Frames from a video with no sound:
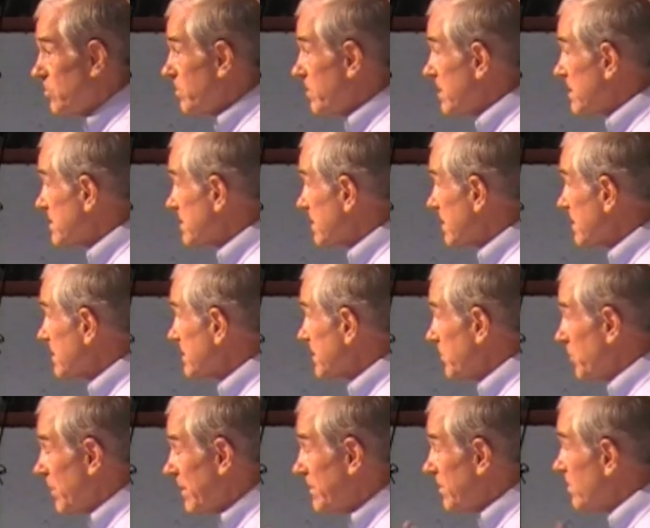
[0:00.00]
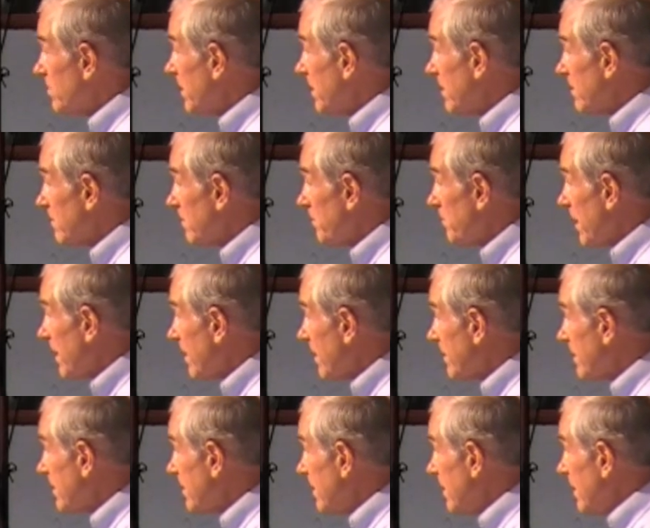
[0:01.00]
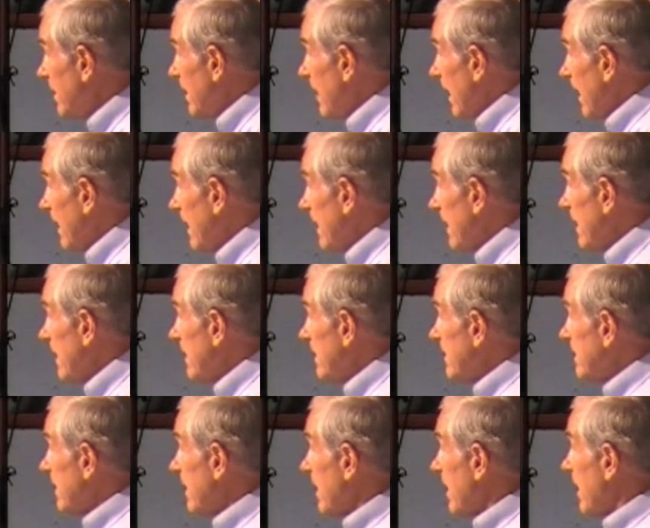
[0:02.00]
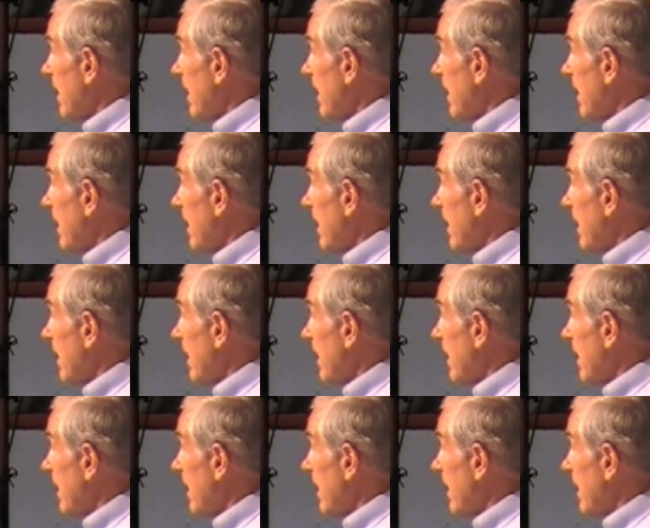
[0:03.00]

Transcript: do these things and we don't hear about it, and